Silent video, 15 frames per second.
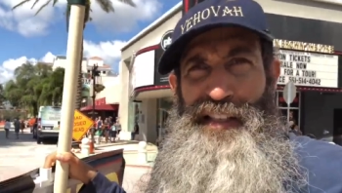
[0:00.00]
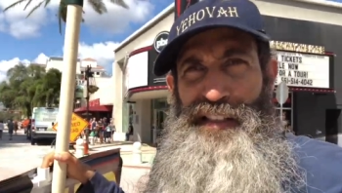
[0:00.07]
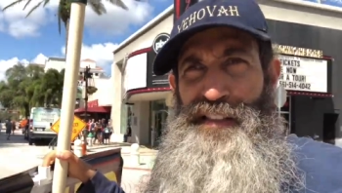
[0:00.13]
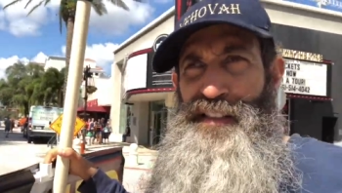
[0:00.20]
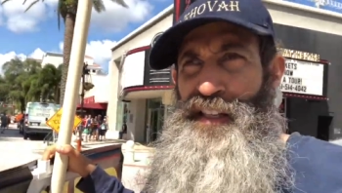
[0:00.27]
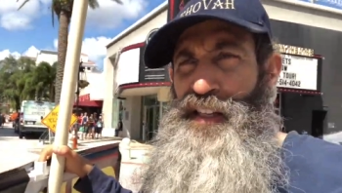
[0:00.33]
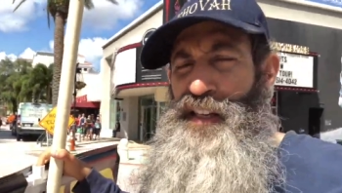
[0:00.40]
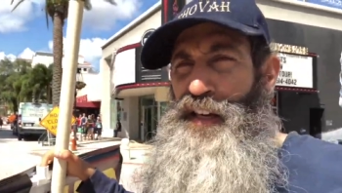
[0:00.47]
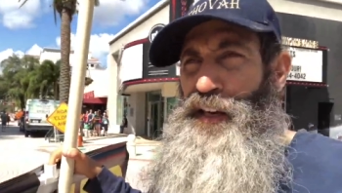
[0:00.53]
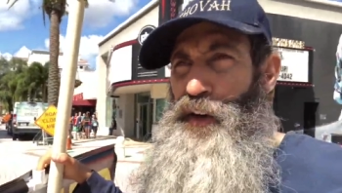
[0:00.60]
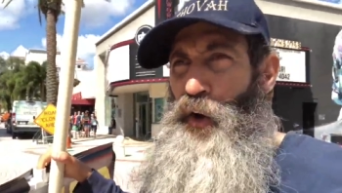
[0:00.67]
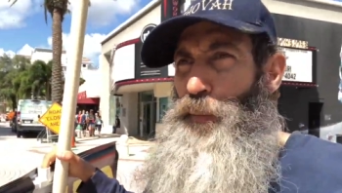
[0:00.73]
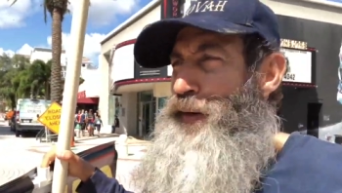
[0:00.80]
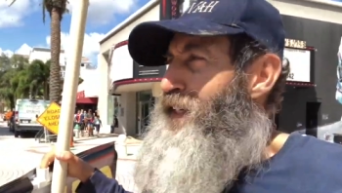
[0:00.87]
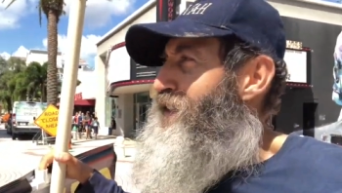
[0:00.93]
is, and
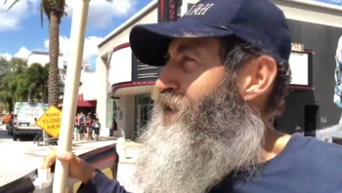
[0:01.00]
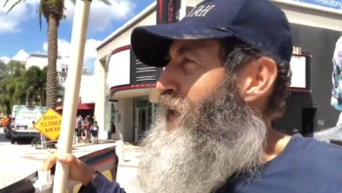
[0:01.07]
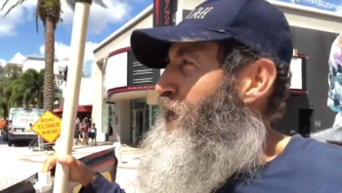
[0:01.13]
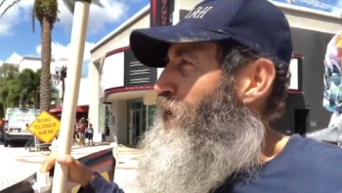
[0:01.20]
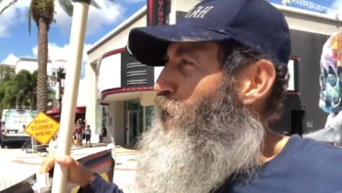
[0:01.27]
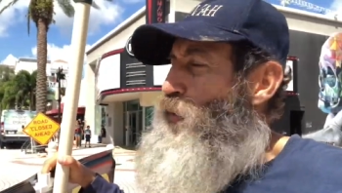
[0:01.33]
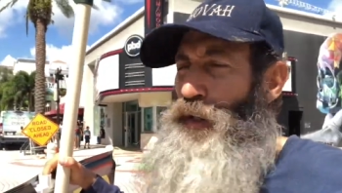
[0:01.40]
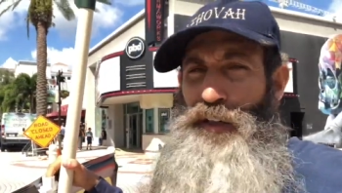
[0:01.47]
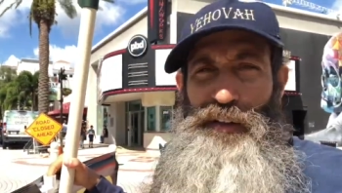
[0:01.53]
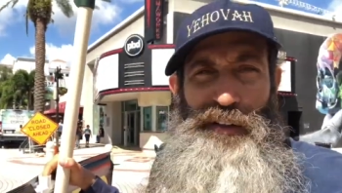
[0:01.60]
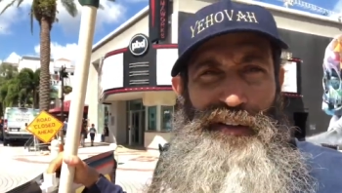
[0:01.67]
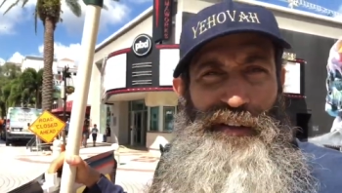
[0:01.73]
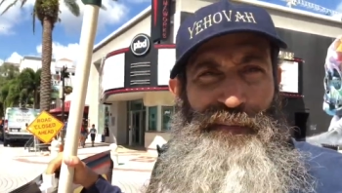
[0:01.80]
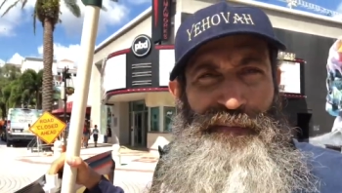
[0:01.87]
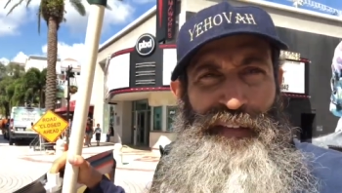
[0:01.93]
nobody's saying a word.
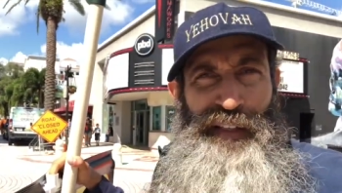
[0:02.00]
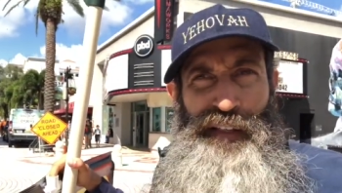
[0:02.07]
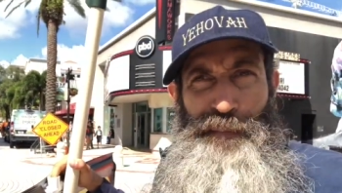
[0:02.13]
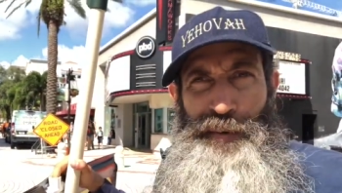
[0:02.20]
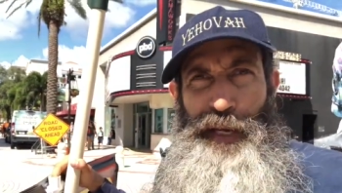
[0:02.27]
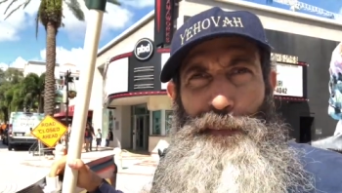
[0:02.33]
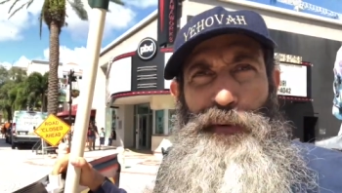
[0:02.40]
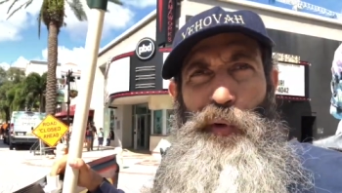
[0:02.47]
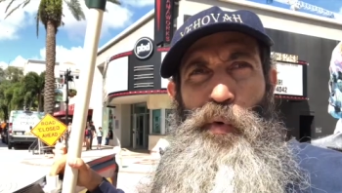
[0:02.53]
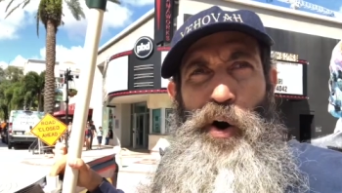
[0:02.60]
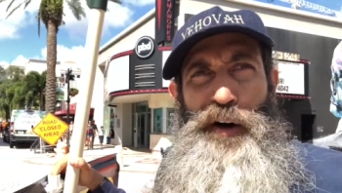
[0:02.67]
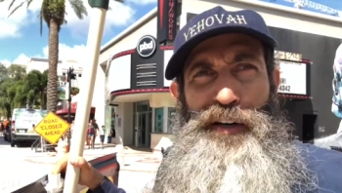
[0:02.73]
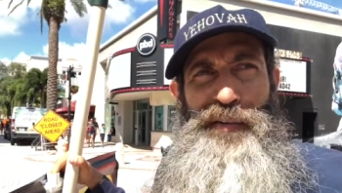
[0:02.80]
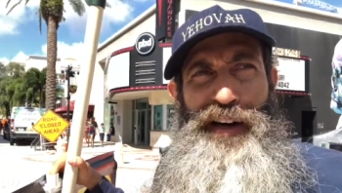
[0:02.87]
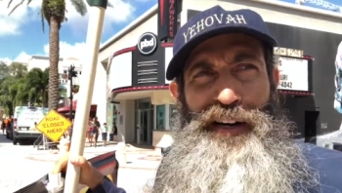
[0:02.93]
People are walking